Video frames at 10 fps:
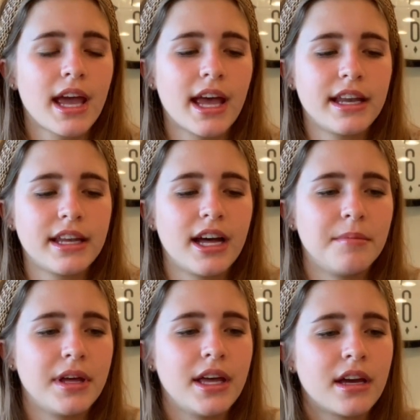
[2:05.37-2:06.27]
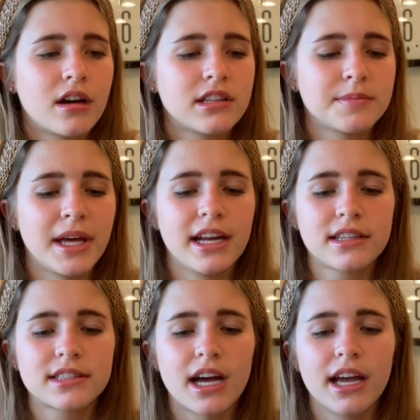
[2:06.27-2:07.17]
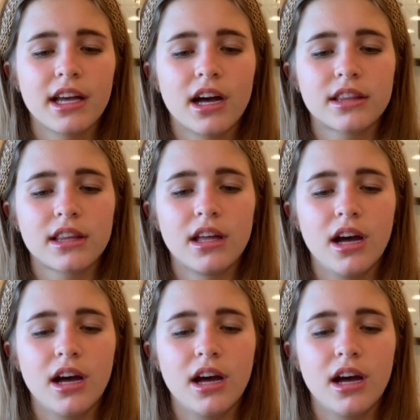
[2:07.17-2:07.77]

And um, It Cosmetics, I got